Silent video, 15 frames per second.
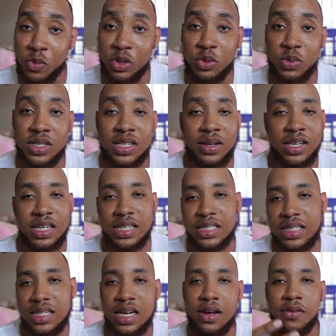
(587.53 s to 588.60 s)
which was
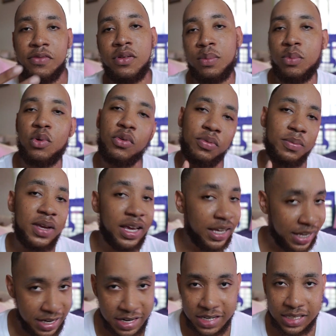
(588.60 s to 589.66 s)
easier for both me and
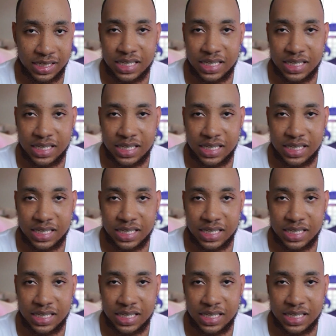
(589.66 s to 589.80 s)
Guinness,